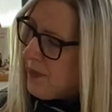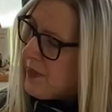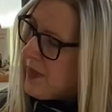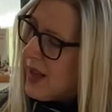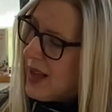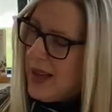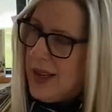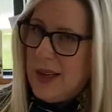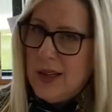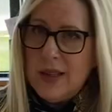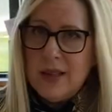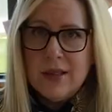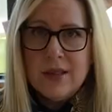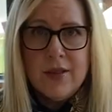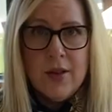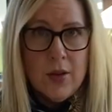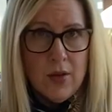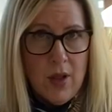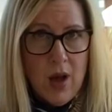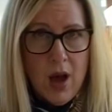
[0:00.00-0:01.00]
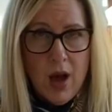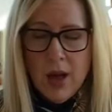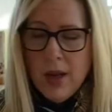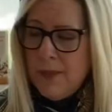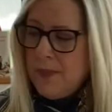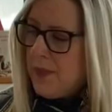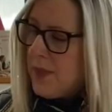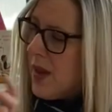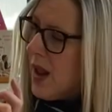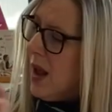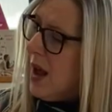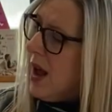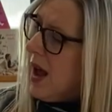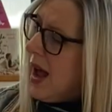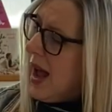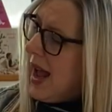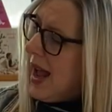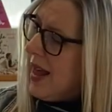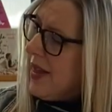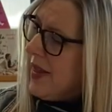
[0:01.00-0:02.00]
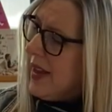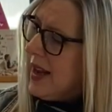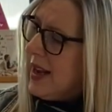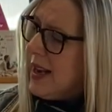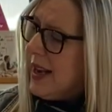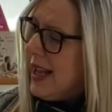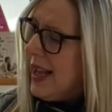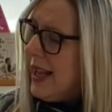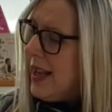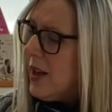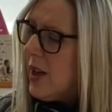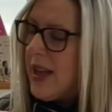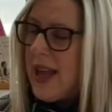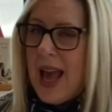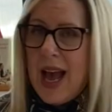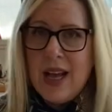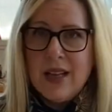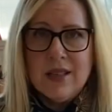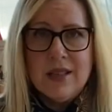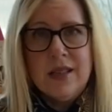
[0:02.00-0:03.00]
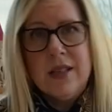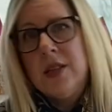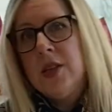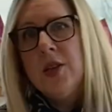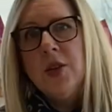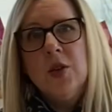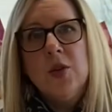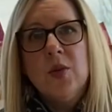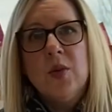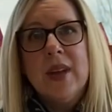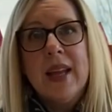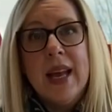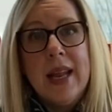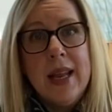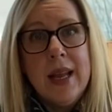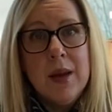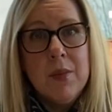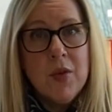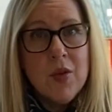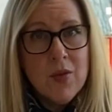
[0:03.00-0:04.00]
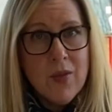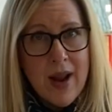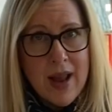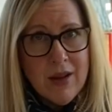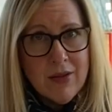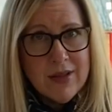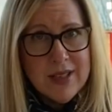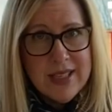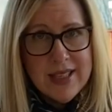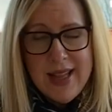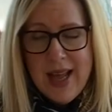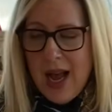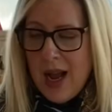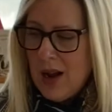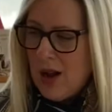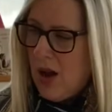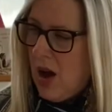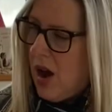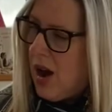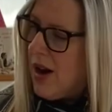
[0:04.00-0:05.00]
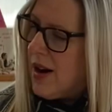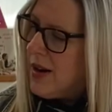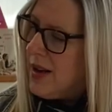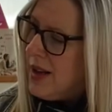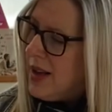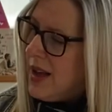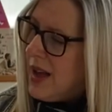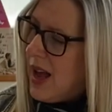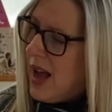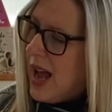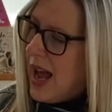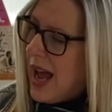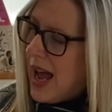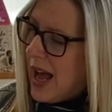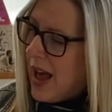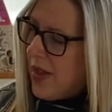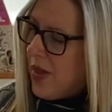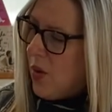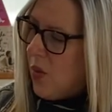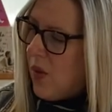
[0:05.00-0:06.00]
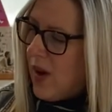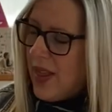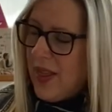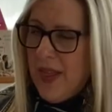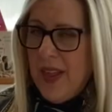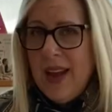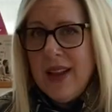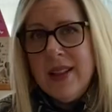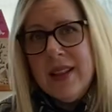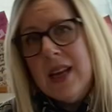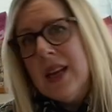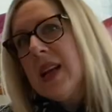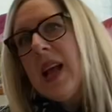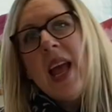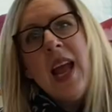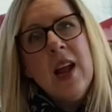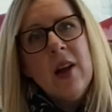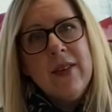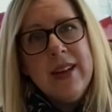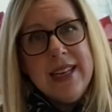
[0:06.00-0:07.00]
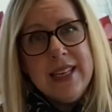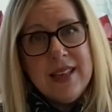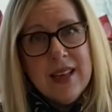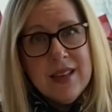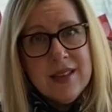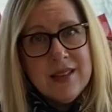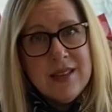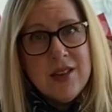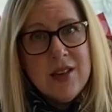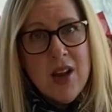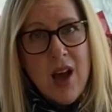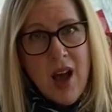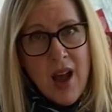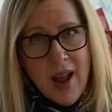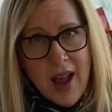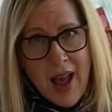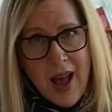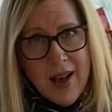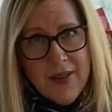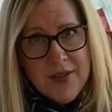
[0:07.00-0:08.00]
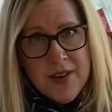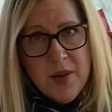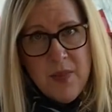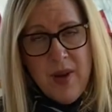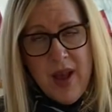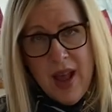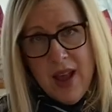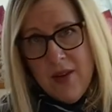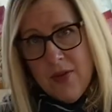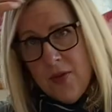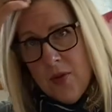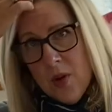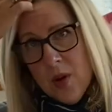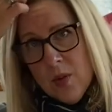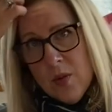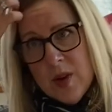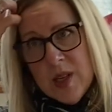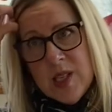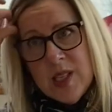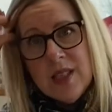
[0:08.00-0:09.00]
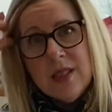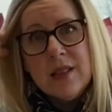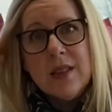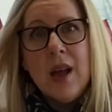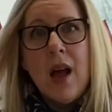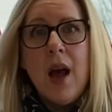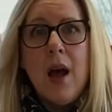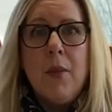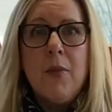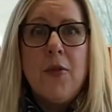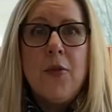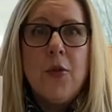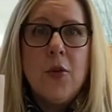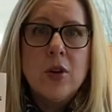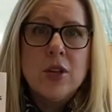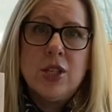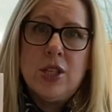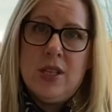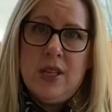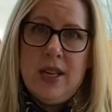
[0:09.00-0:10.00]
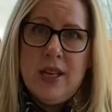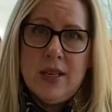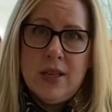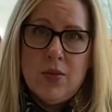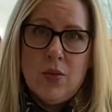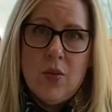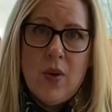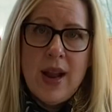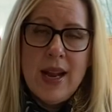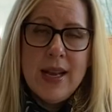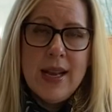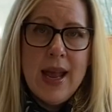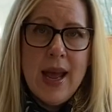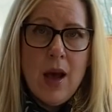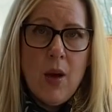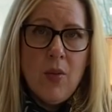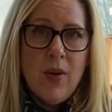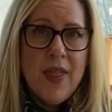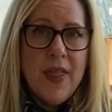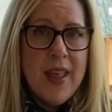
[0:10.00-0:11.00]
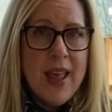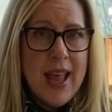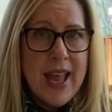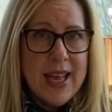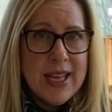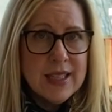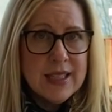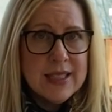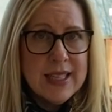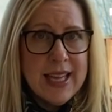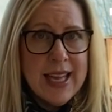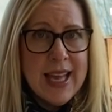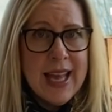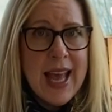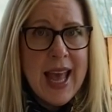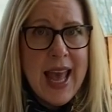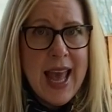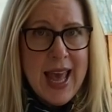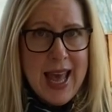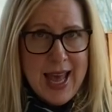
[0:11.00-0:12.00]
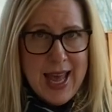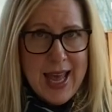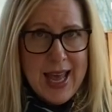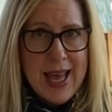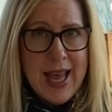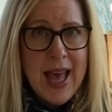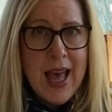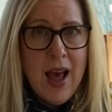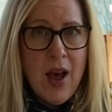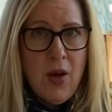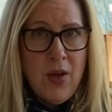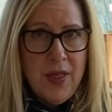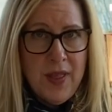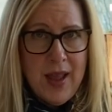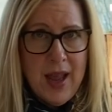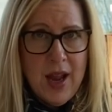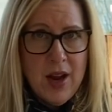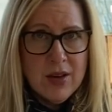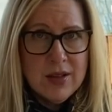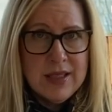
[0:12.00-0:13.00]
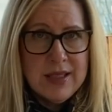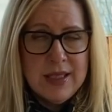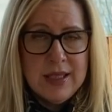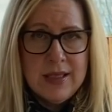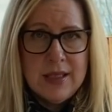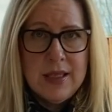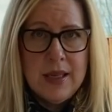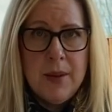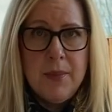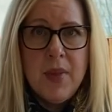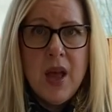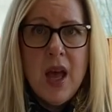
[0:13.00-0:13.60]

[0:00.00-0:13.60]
It is the law. And then gas to get him around in that car. The one thing that Harry does not have to pay for, which is fortunate right now with the ACA healthcare system,